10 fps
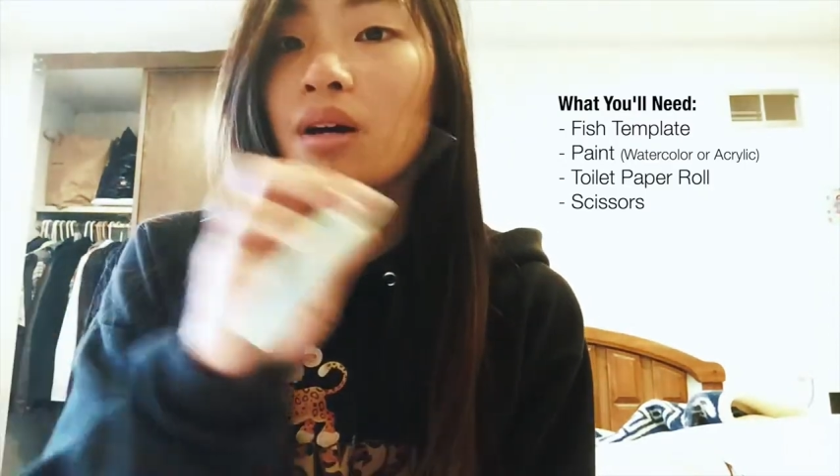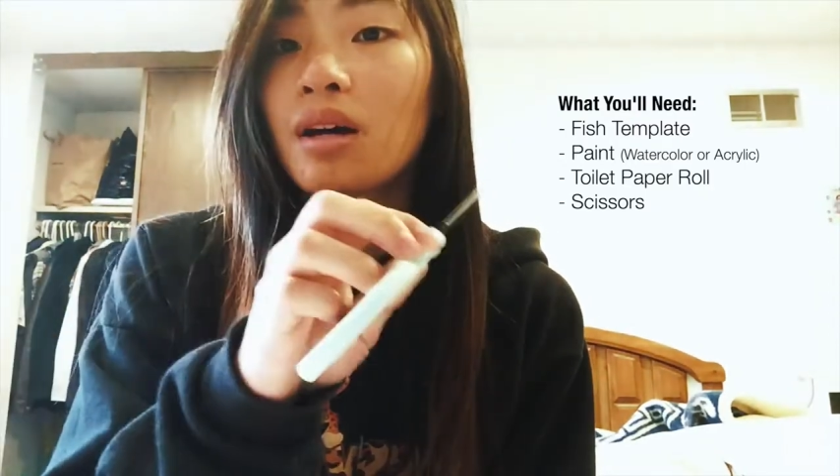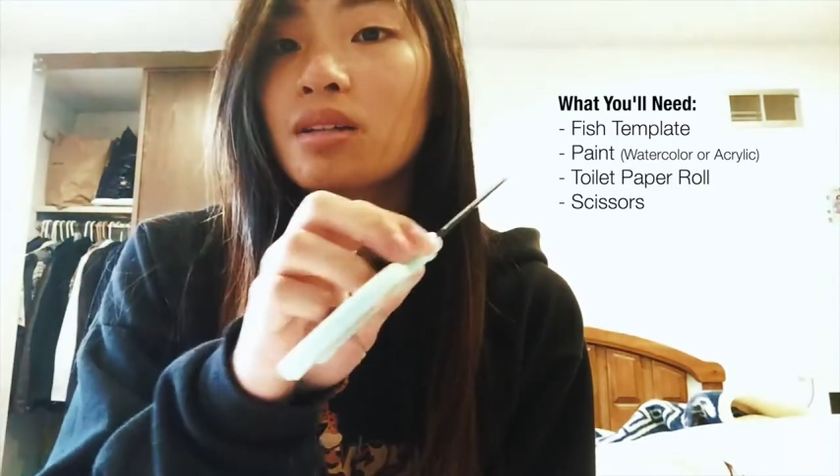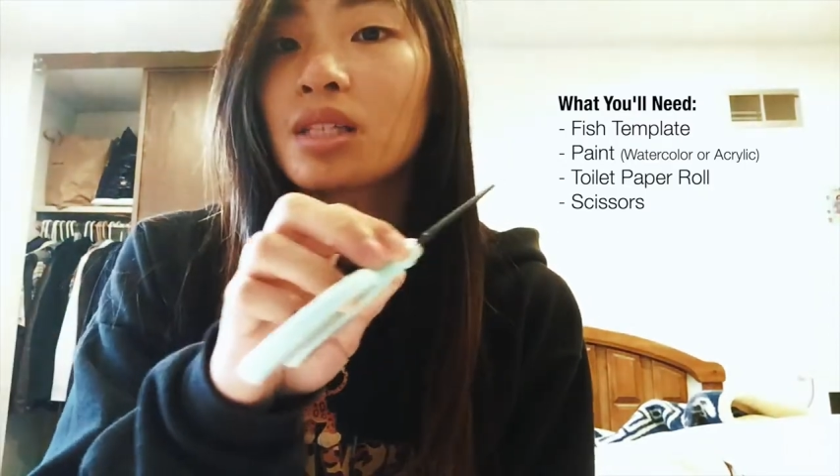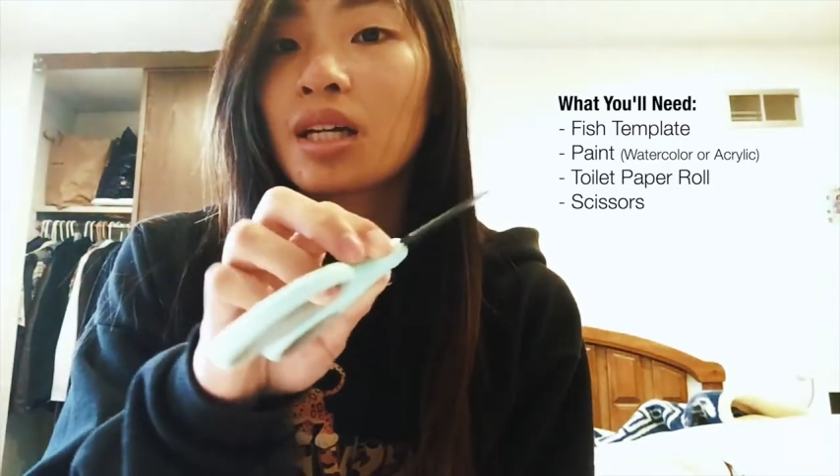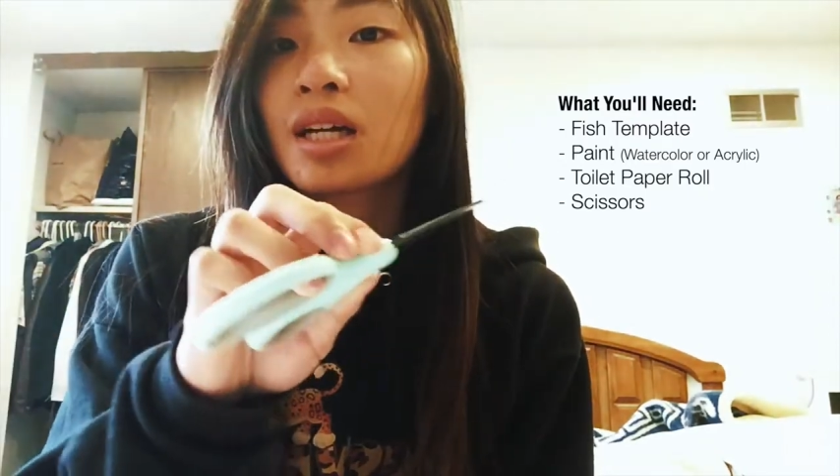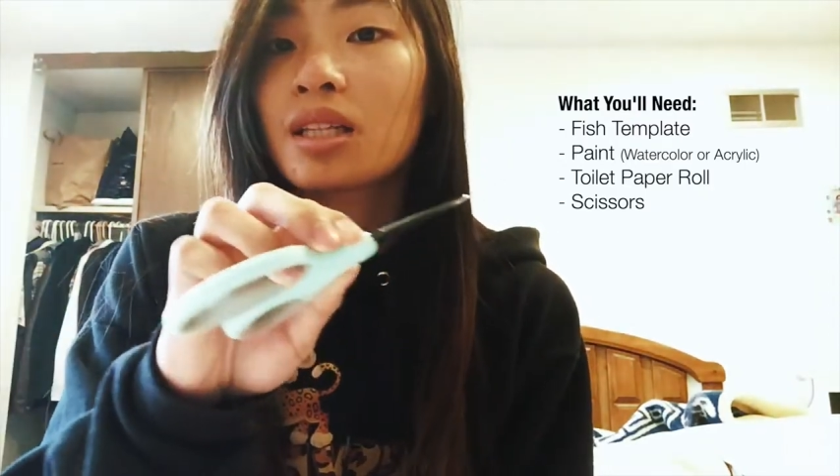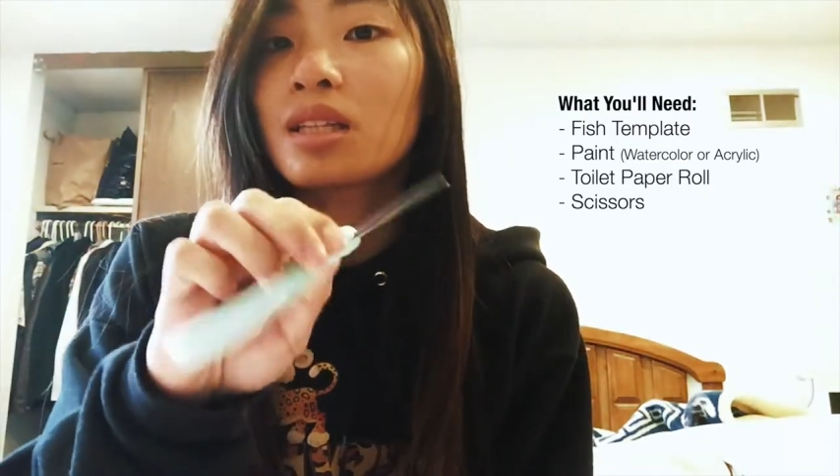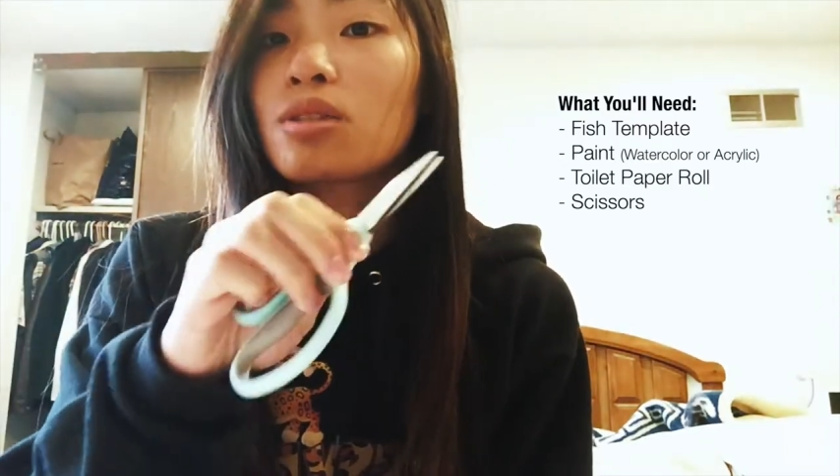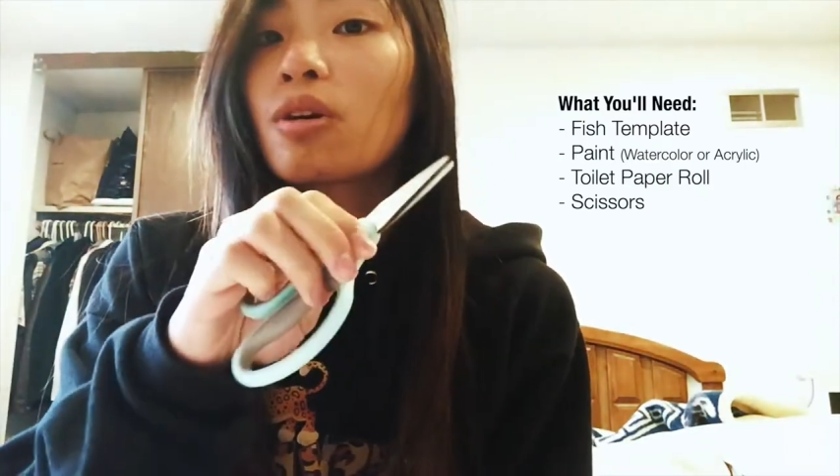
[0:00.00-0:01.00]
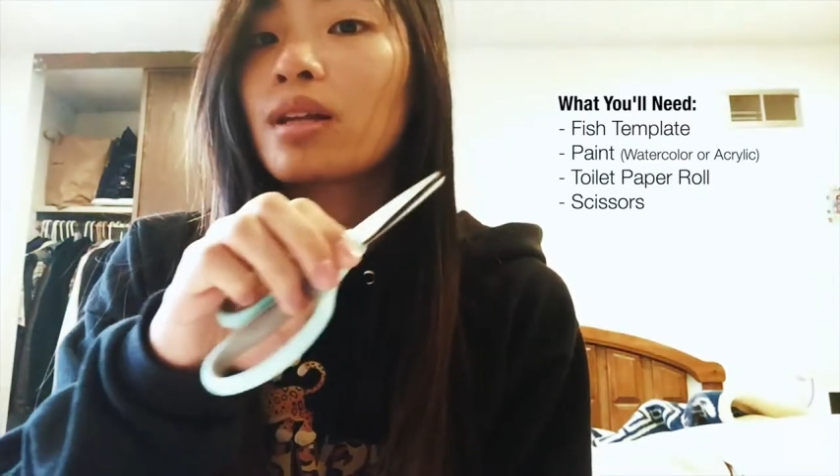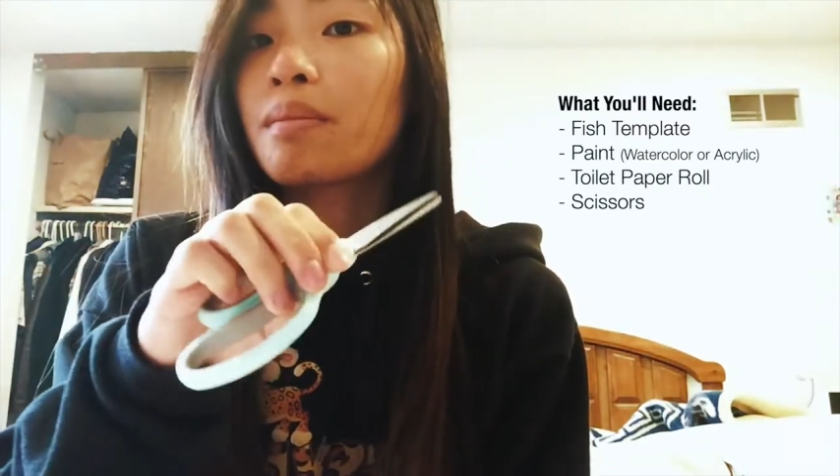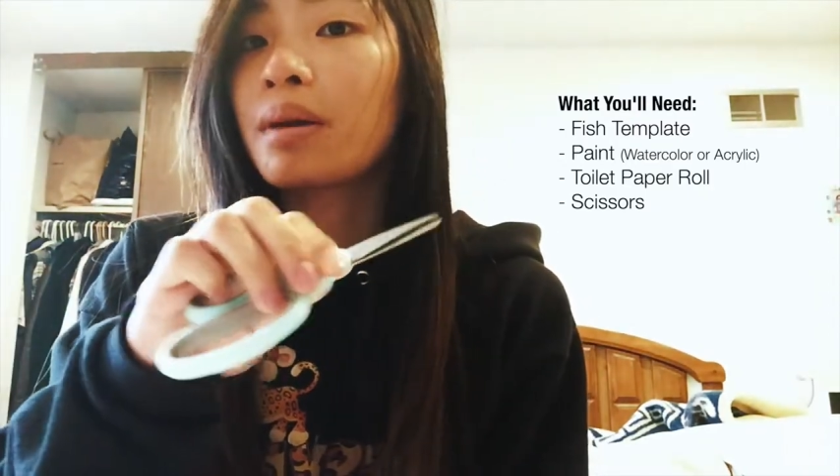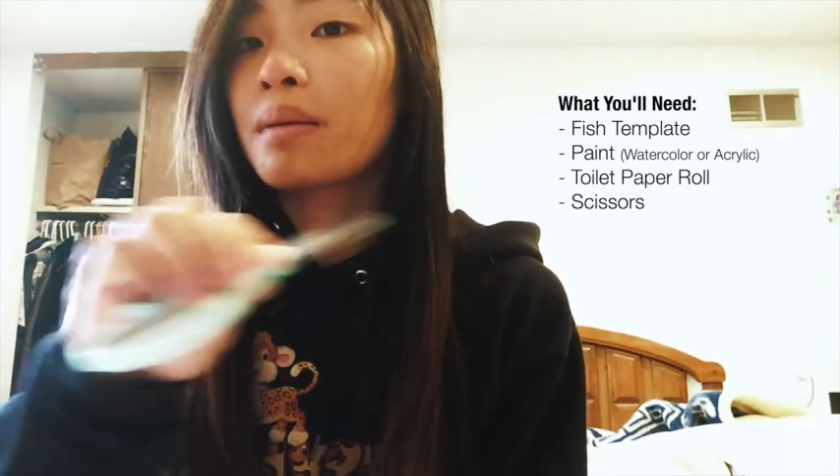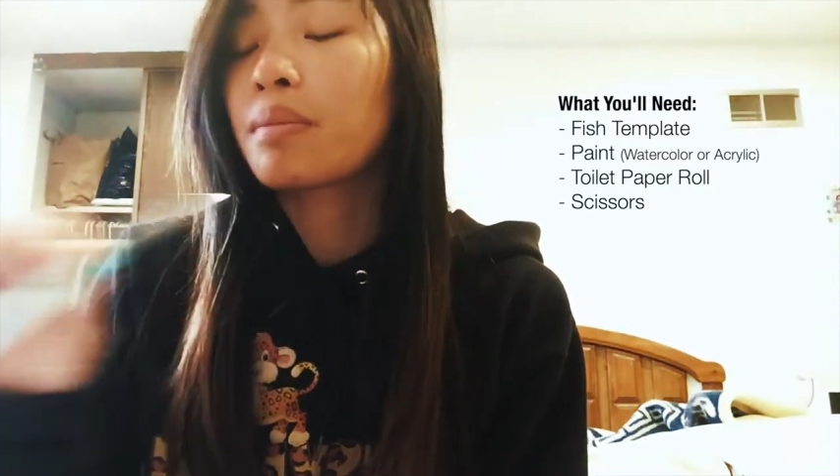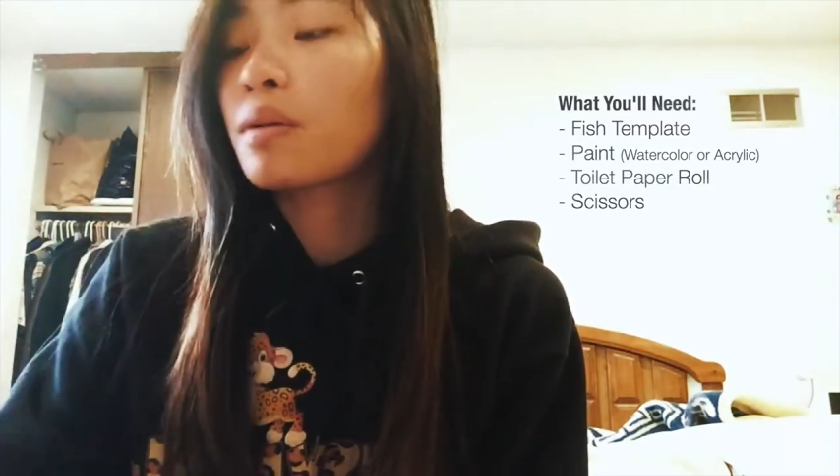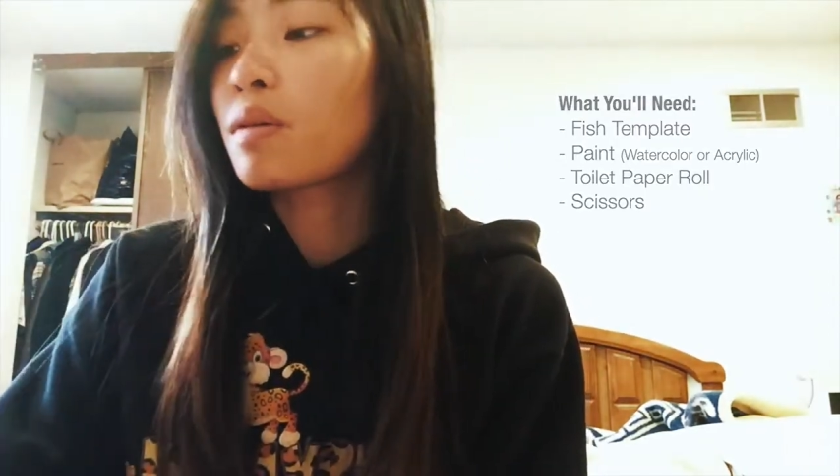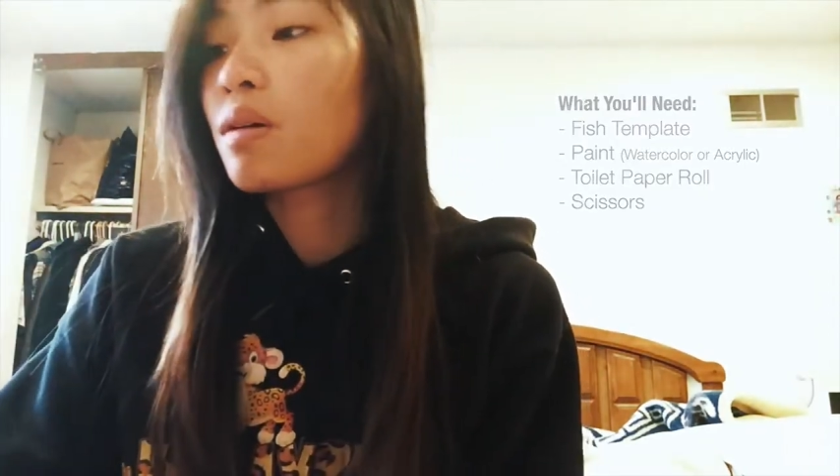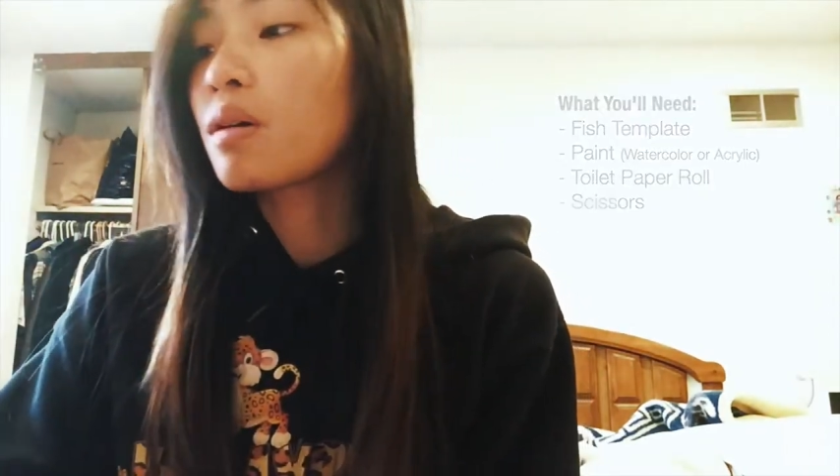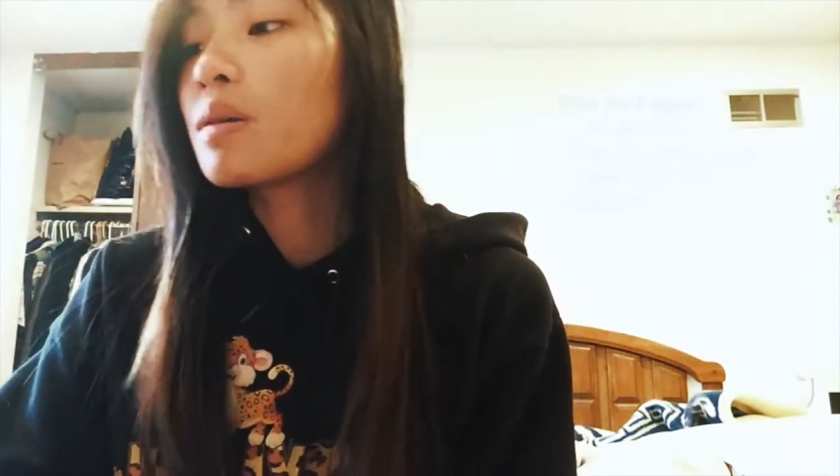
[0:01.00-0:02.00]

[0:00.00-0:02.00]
well to cut the toilet paper roll.